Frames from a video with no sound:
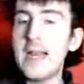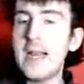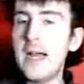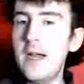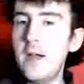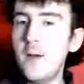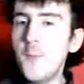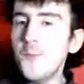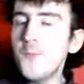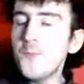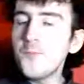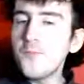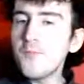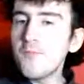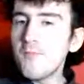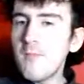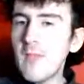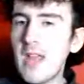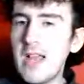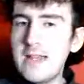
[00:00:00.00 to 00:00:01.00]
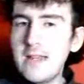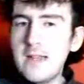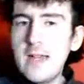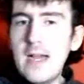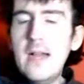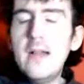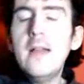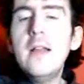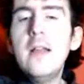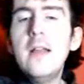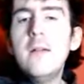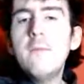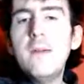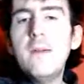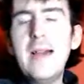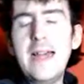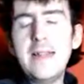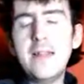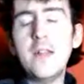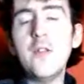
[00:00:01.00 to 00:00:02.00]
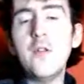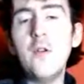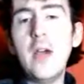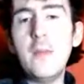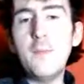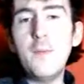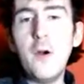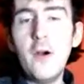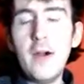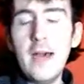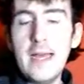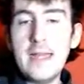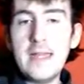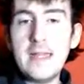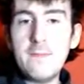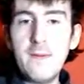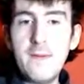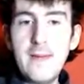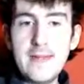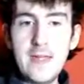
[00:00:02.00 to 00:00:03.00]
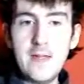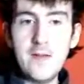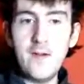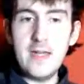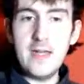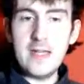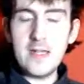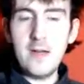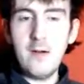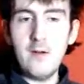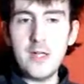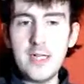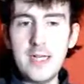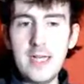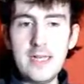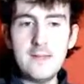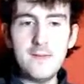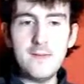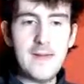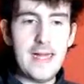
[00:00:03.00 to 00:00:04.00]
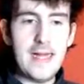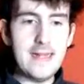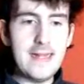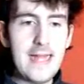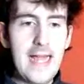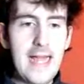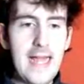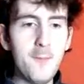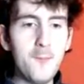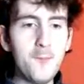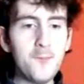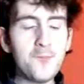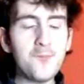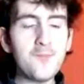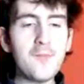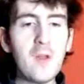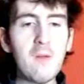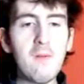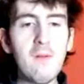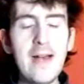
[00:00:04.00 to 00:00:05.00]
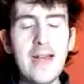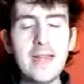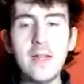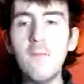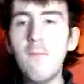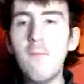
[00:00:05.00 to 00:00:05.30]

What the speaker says: you know? It's time. We've had the toy boys. We've had the toy soldiers. We've had them. We've had